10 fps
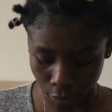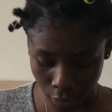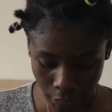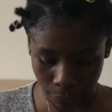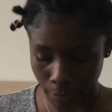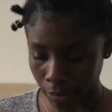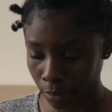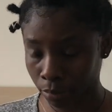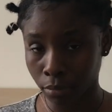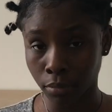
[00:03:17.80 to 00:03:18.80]

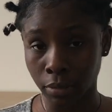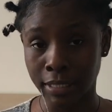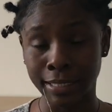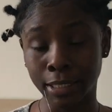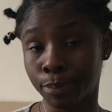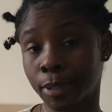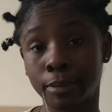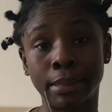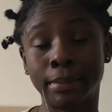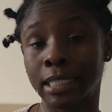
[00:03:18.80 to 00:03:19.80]
Anyway, I like to put
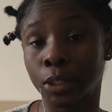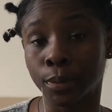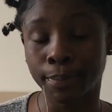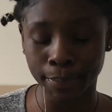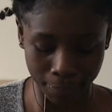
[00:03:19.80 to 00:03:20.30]
in my mouth.